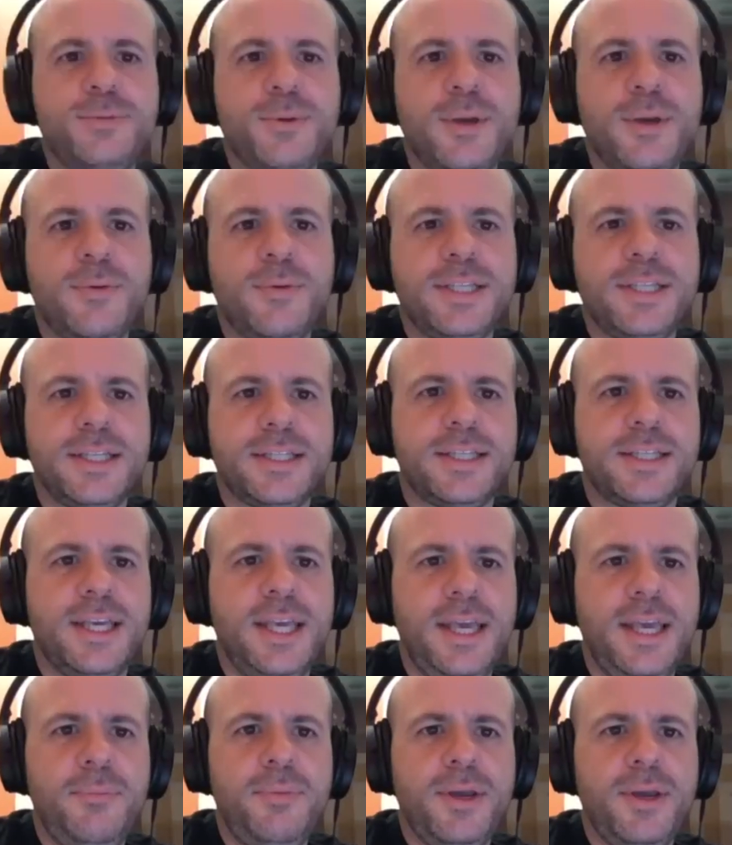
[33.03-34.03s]
week we did
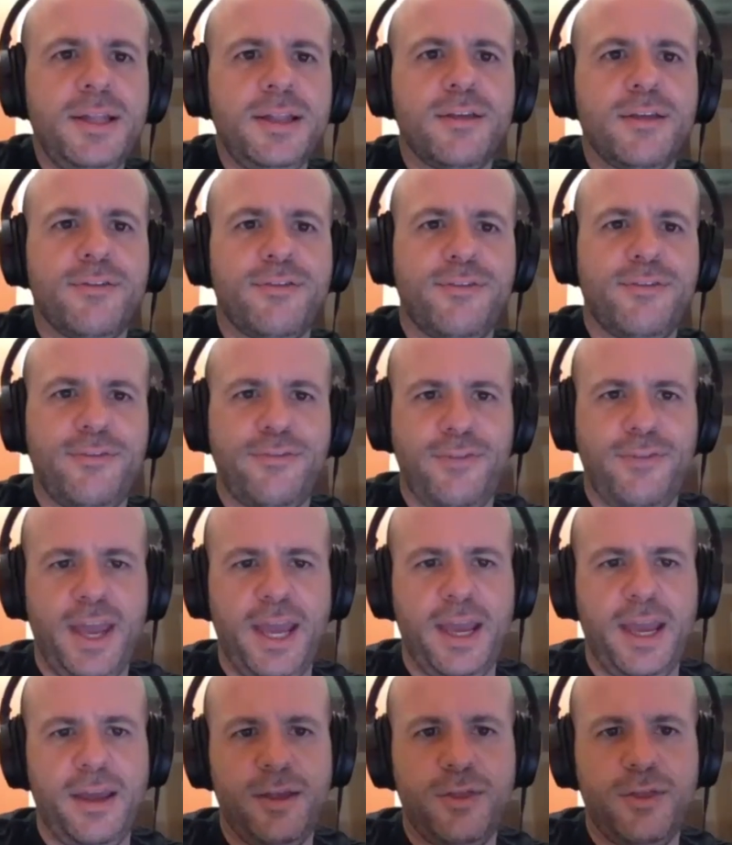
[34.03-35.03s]
Keeping the
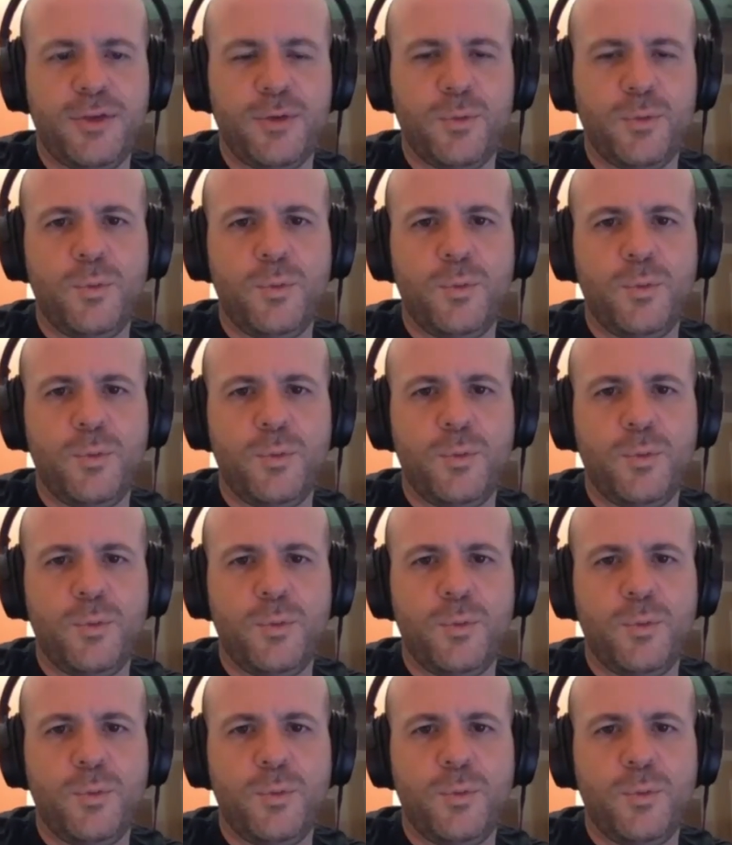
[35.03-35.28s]
Faith,